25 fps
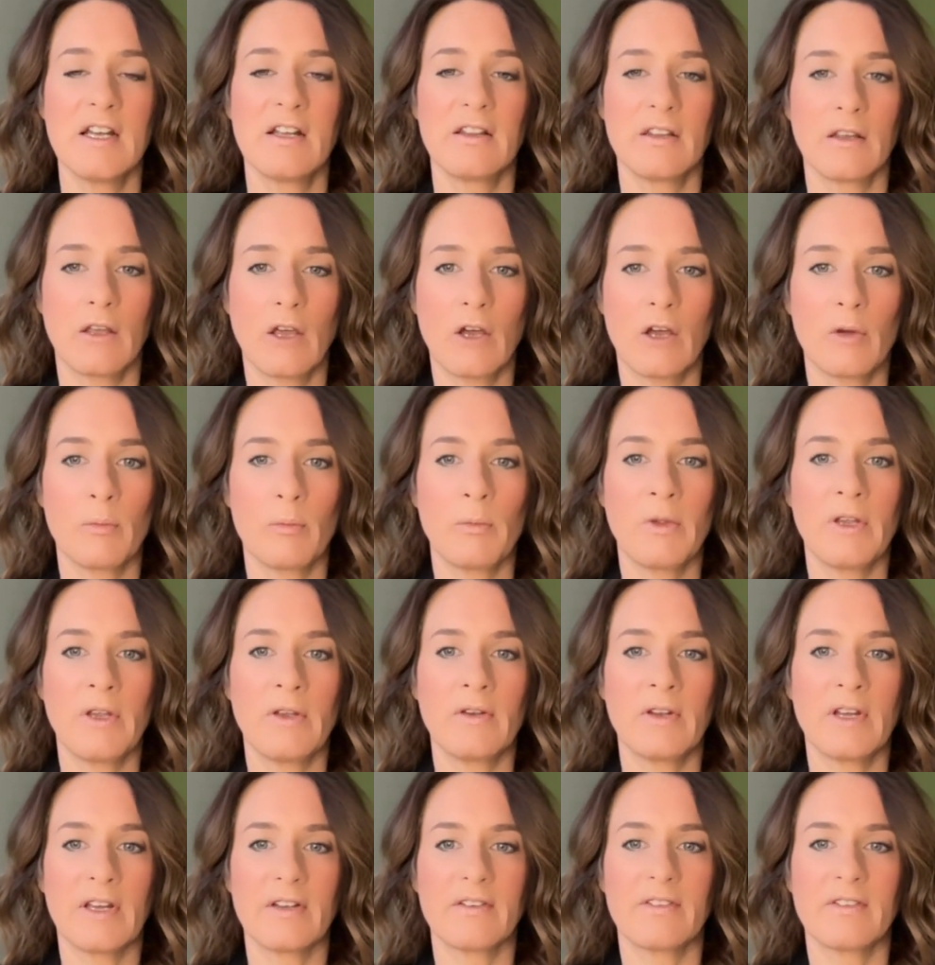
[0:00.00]
the gut
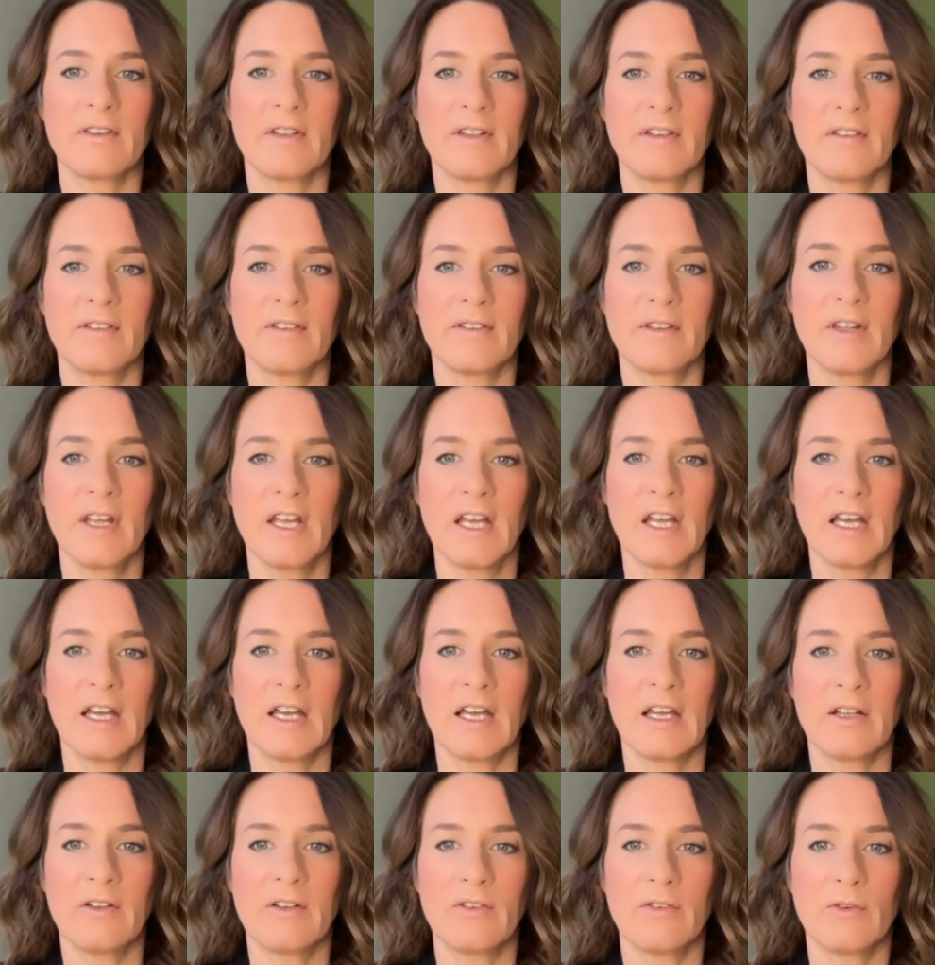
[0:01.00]
immune axis,
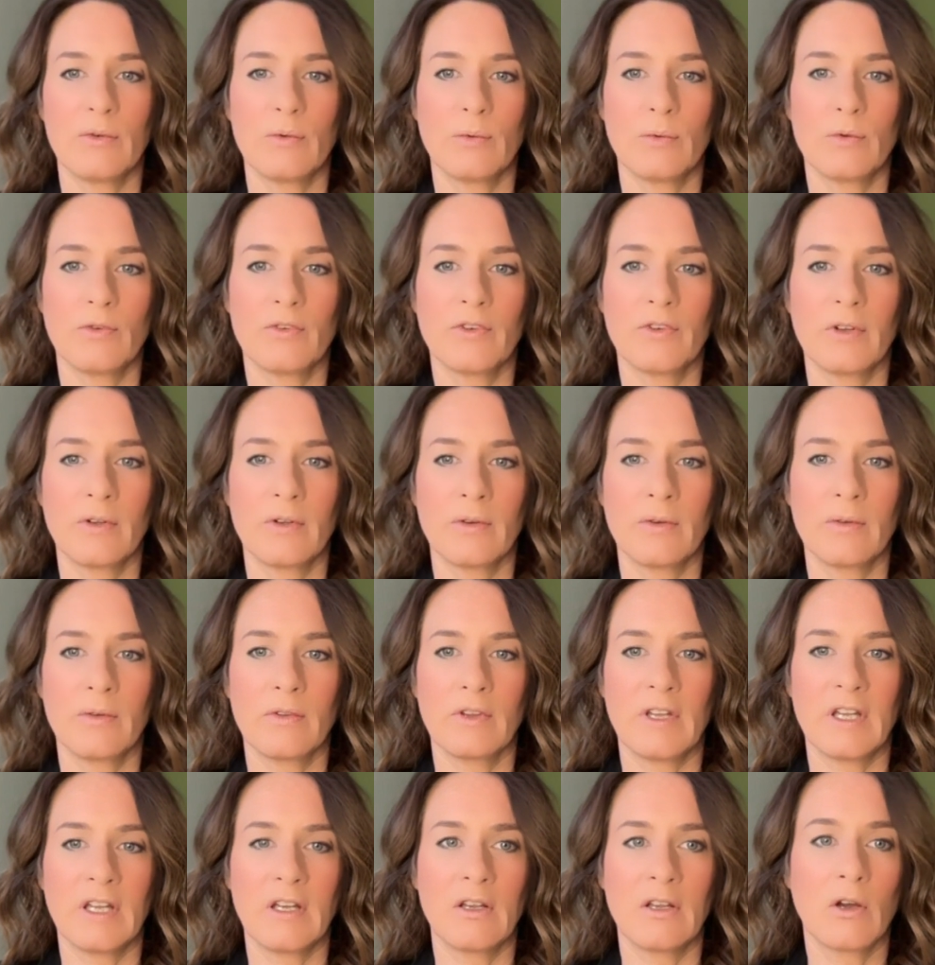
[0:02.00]
and also
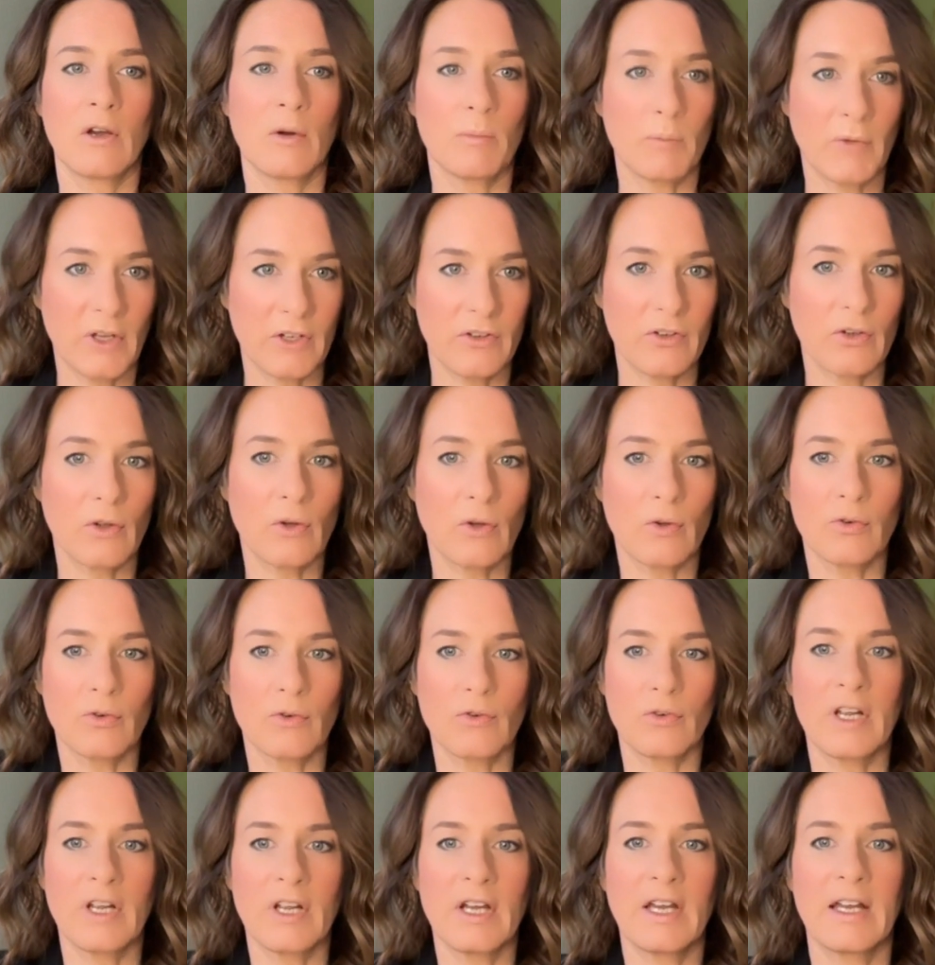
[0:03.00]
the gut
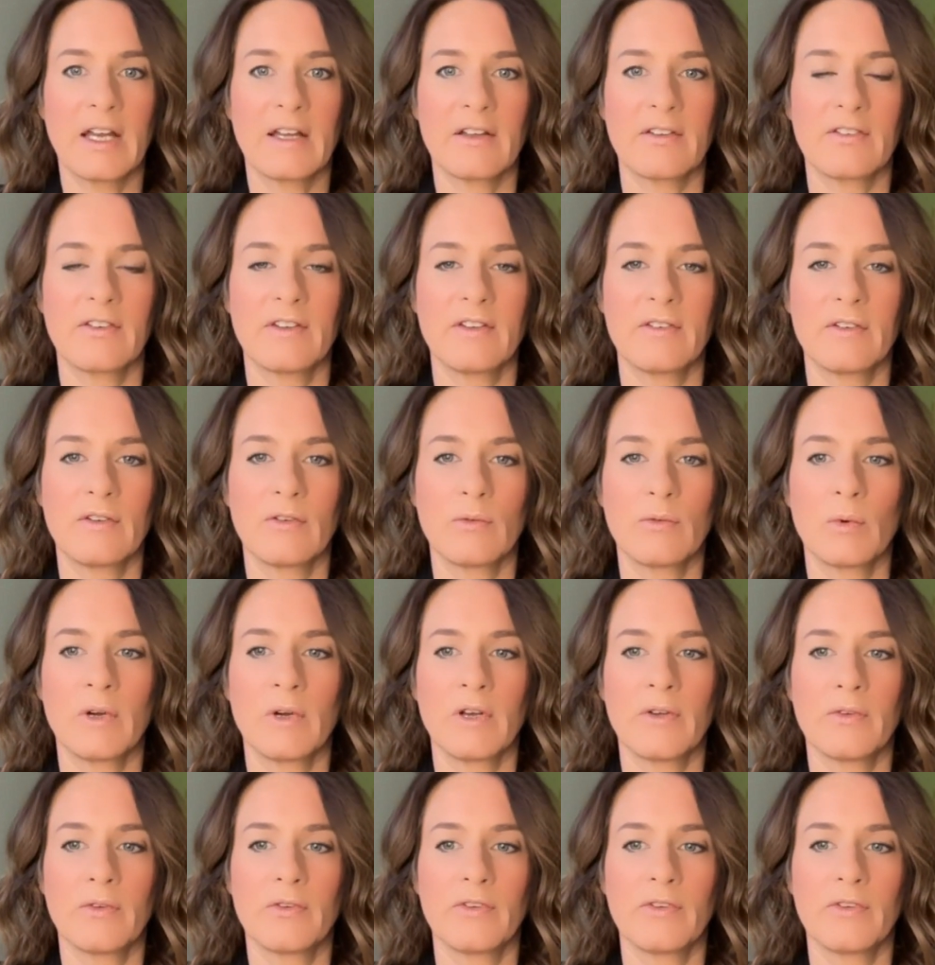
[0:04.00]
mitochondria axis as well.